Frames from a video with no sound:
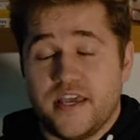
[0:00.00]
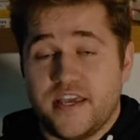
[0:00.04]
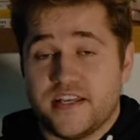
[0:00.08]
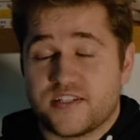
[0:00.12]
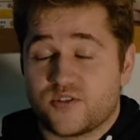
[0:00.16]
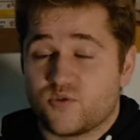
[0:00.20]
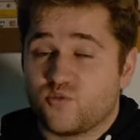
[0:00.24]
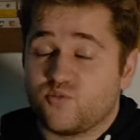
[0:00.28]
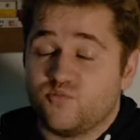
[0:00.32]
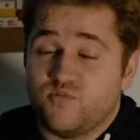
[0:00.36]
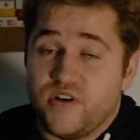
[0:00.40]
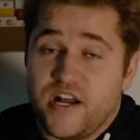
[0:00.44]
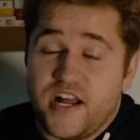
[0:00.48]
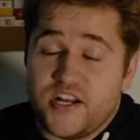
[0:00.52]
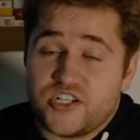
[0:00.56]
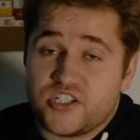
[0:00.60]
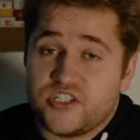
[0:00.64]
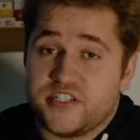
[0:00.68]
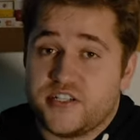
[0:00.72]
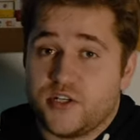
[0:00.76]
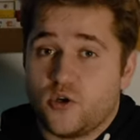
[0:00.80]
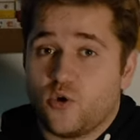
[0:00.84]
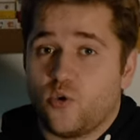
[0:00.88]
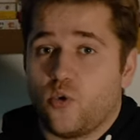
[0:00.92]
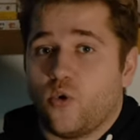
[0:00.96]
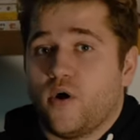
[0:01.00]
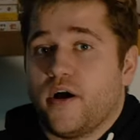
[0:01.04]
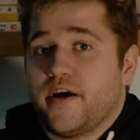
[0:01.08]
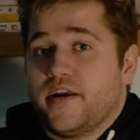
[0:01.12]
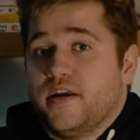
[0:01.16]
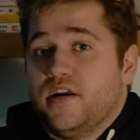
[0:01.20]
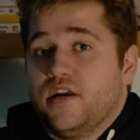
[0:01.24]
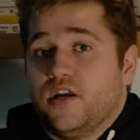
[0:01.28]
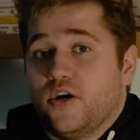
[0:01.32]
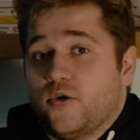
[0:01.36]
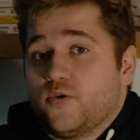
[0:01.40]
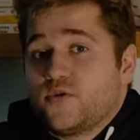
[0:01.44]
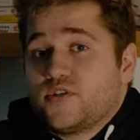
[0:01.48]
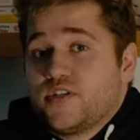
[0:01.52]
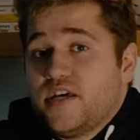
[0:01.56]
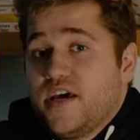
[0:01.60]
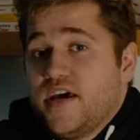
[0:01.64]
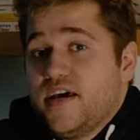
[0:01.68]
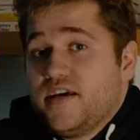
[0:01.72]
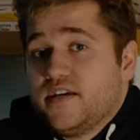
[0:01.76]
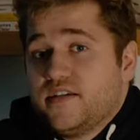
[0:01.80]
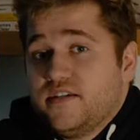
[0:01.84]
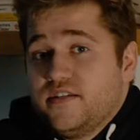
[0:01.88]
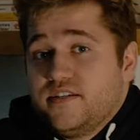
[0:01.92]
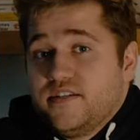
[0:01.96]
It's actually quite low
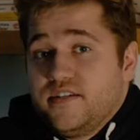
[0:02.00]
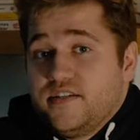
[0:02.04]
tech. It